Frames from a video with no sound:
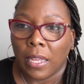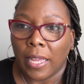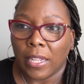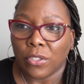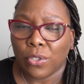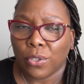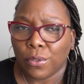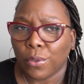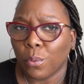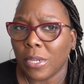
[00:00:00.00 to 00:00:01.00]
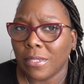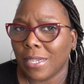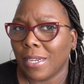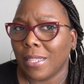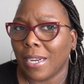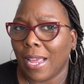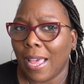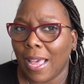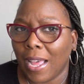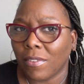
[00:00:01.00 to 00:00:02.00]
And two, the one study that I
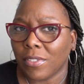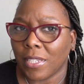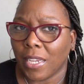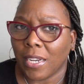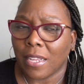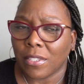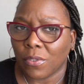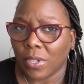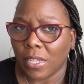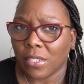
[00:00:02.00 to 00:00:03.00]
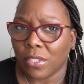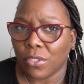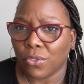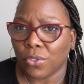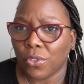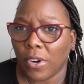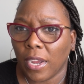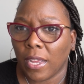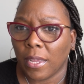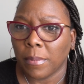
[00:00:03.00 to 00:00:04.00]
have seen as it relates to true
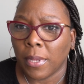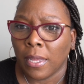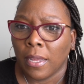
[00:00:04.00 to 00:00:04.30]
crime,